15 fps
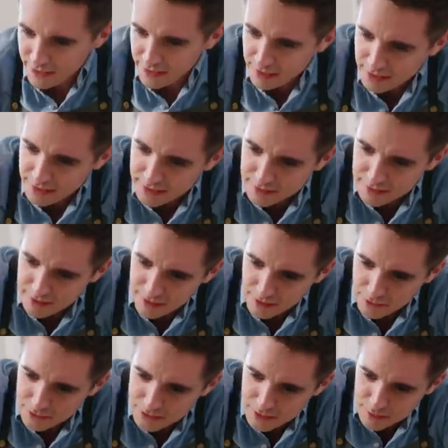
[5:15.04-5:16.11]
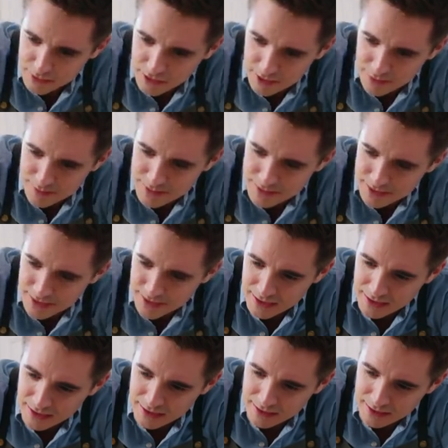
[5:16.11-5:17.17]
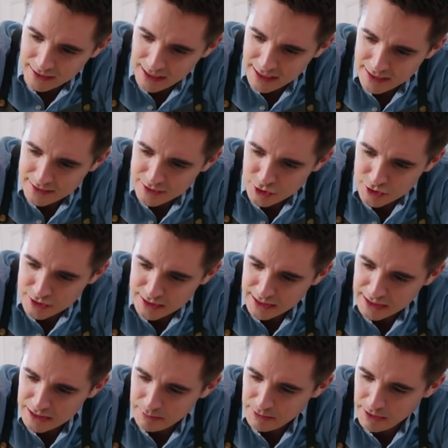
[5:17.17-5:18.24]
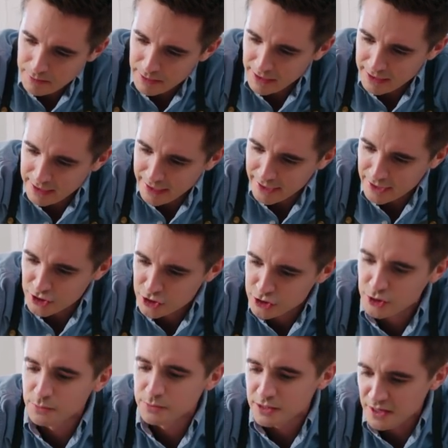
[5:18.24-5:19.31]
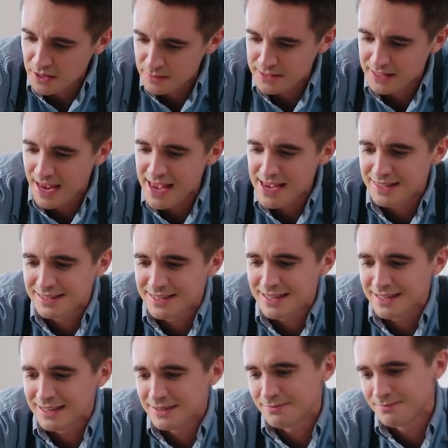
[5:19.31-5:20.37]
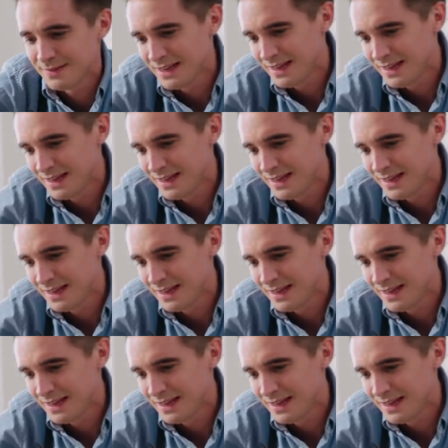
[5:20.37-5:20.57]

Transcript: feel like, you know, sometimes cakes just need to be a bit kitsch. Sometimes cakes need a